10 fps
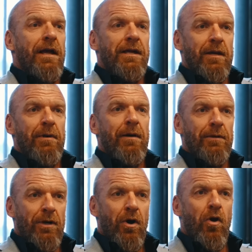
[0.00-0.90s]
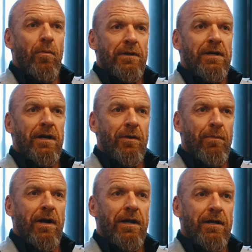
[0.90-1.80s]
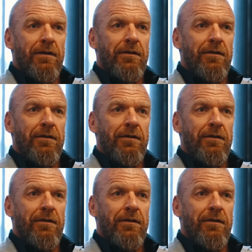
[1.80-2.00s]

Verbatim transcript: like you to be able to go home and tell your buddy